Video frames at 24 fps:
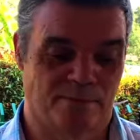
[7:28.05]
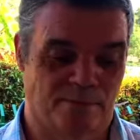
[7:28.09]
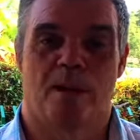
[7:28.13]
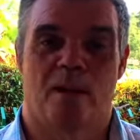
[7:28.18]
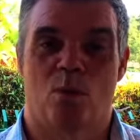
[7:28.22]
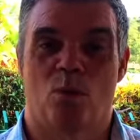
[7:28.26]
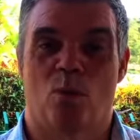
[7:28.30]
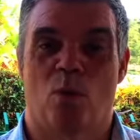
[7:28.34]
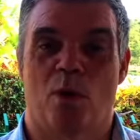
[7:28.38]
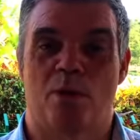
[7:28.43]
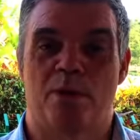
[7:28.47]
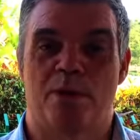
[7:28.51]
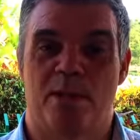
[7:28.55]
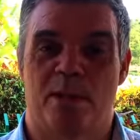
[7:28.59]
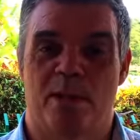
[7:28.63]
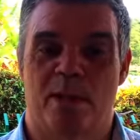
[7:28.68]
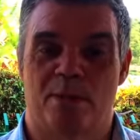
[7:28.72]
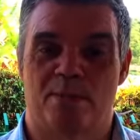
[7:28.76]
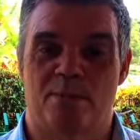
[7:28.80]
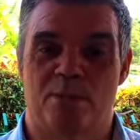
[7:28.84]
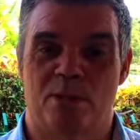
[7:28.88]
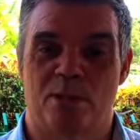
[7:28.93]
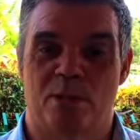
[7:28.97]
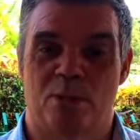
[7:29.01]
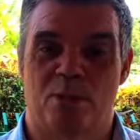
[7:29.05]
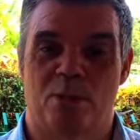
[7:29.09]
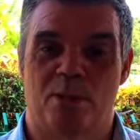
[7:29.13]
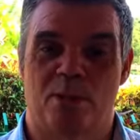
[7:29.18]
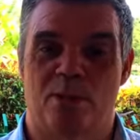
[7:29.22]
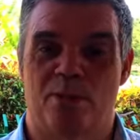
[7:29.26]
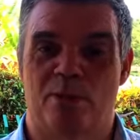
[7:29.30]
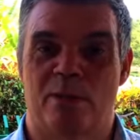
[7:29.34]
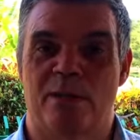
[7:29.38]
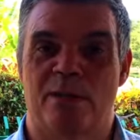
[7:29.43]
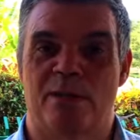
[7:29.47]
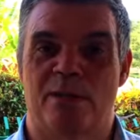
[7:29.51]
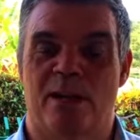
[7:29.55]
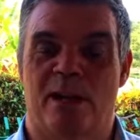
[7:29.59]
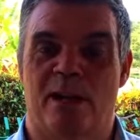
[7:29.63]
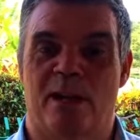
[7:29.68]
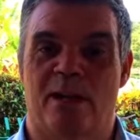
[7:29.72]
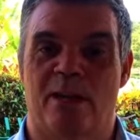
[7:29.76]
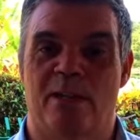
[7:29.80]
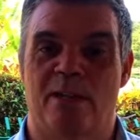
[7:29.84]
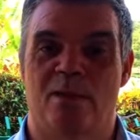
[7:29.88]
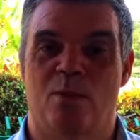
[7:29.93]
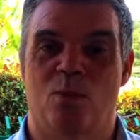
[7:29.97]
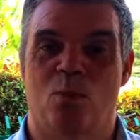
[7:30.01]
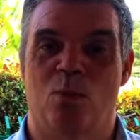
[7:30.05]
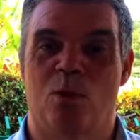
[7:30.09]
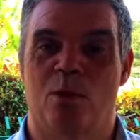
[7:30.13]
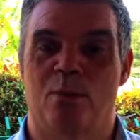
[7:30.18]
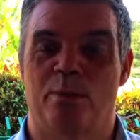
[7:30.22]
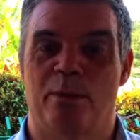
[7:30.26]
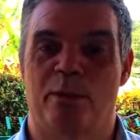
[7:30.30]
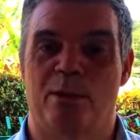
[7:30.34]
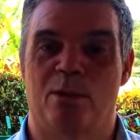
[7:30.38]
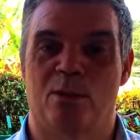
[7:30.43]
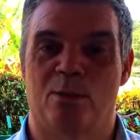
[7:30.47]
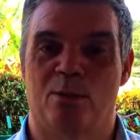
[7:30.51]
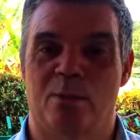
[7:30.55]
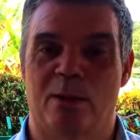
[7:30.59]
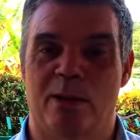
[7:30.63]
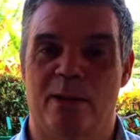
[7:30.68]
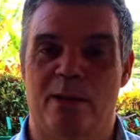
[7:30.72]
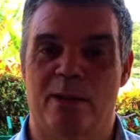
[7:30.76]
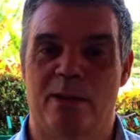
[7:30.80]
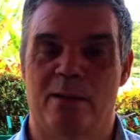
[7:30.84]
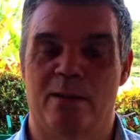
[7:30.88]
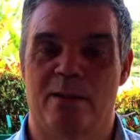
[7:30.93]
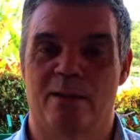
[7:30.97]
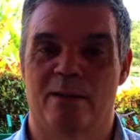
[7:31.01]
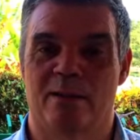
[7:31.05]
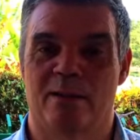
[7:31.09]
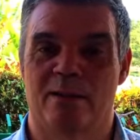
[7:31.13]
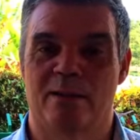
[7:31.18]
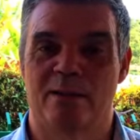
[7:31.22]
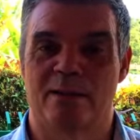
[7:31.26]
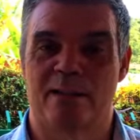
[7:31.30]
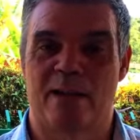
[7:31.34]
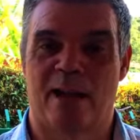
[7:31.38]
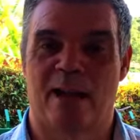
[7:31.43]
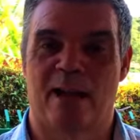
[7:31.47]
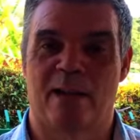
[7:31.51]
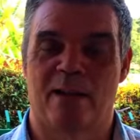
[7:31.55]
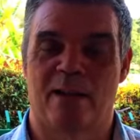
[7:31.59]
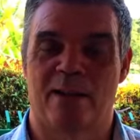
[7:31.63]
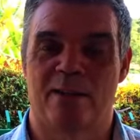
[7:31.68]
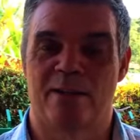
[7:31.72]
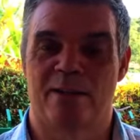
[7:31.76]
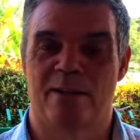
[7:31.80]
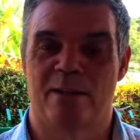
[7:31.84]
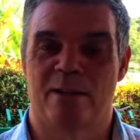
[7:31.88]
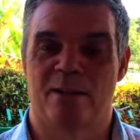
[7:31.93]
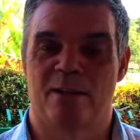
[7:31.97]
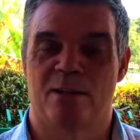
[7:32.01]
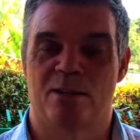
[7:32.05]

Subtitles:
And one day I'm sure grid Thai will become legal in Thailand,